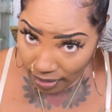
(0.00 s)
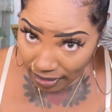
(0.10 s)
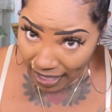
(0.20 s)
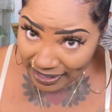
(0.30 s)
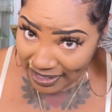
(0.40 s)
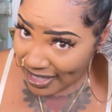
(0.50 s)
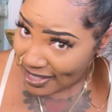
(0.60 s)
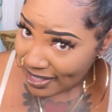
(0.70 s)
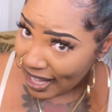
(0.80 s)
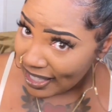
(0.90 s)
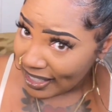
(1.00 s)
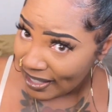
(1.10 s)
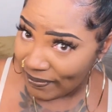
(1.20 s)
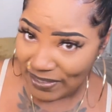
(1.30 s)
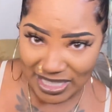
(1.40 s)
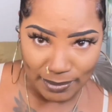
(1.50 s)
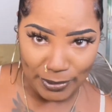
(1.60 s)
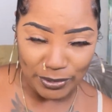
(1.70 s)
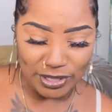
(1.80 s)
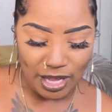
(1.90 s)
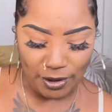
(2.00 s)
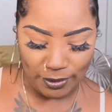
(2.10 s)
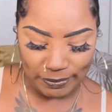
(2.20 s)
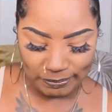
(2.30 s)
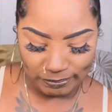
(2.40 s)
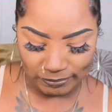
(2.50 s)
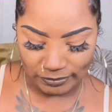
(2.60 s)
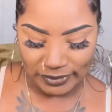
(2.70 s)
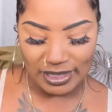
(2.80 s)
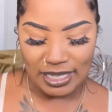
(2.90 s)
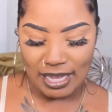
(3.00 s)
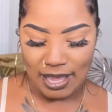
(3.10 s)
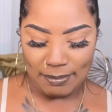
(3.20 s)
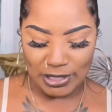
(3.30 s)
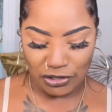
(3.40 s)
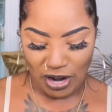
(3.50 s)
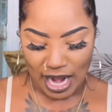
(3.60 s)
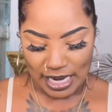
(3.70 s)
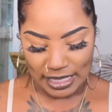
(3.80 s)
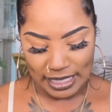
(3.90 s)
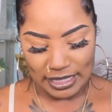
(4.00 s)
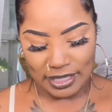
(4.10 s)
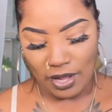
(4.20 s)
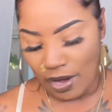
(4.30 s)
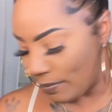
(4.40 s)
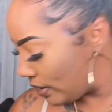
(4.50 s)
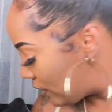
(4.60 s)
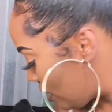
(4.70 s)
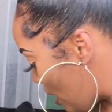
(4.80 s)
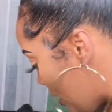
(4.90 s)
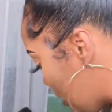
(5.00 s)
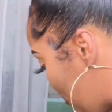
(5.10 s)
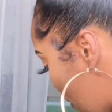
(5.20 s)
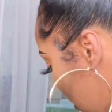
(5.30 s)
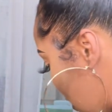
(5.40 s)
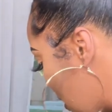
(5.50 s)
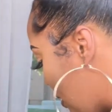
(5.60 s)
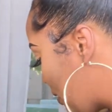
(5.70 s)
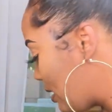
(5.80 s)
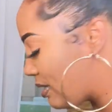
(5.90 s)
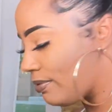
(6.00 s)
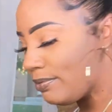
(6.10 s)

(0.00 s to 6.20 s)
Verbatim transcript: like this, like invisible. So I'm gonna try this. So I wanna show y'all this ponytail because